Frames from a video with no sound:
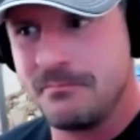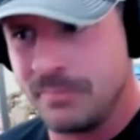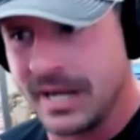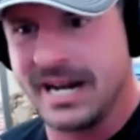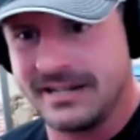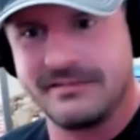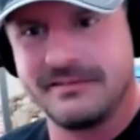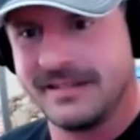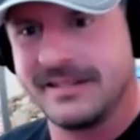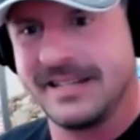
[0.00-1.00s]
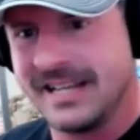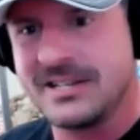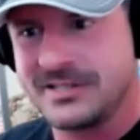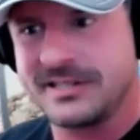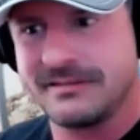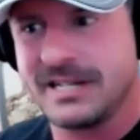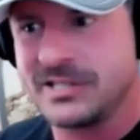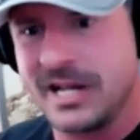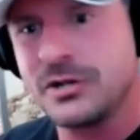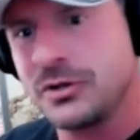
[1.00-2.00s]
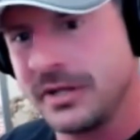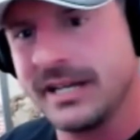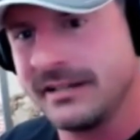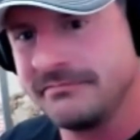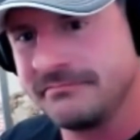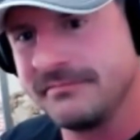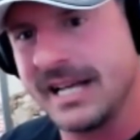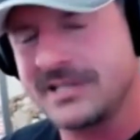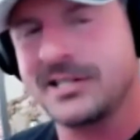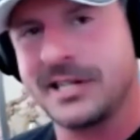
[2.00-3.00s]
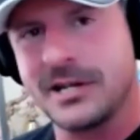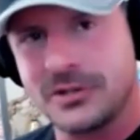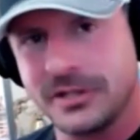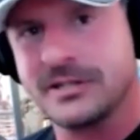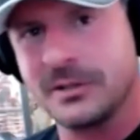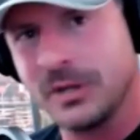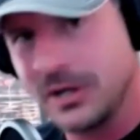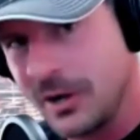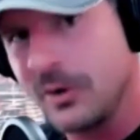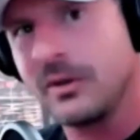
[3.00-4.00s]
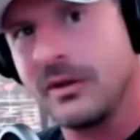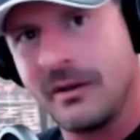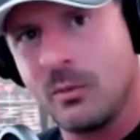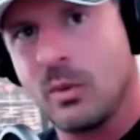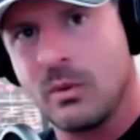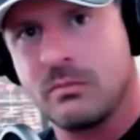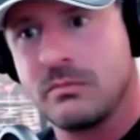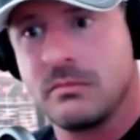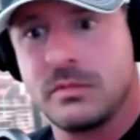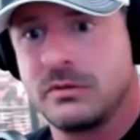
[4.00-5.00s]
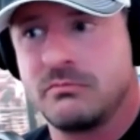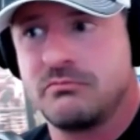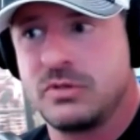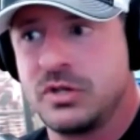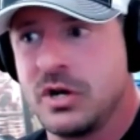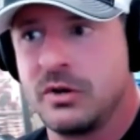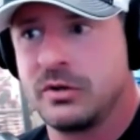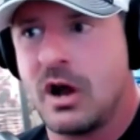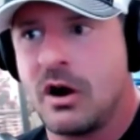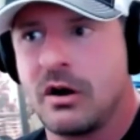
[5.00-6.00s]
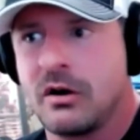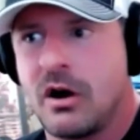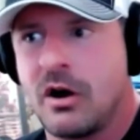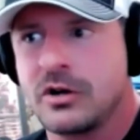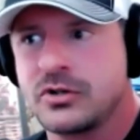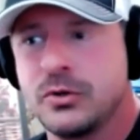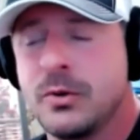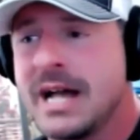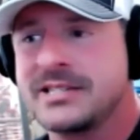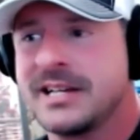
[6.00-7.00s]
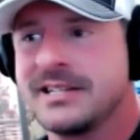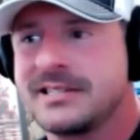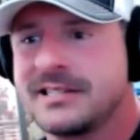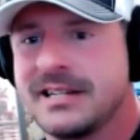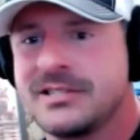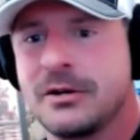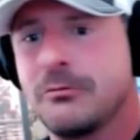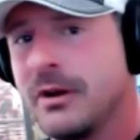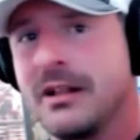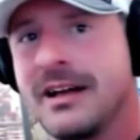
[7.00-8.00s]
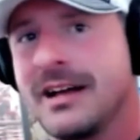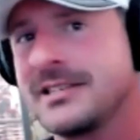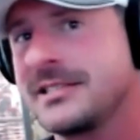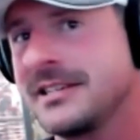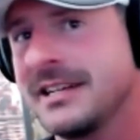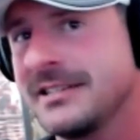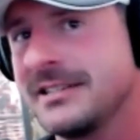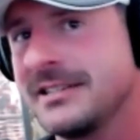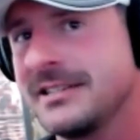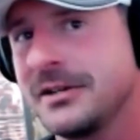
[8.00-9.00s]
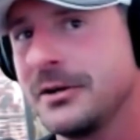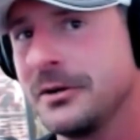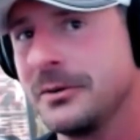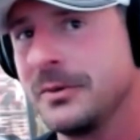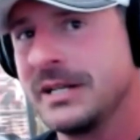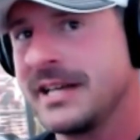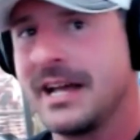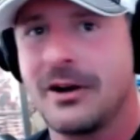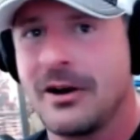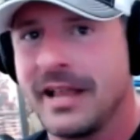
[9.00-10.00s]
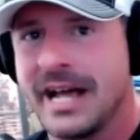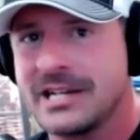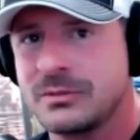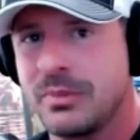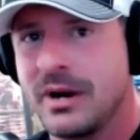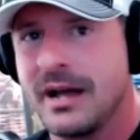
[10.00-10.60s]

but it is essentially existentialism. Our true essence isn't realized until we take our last breath.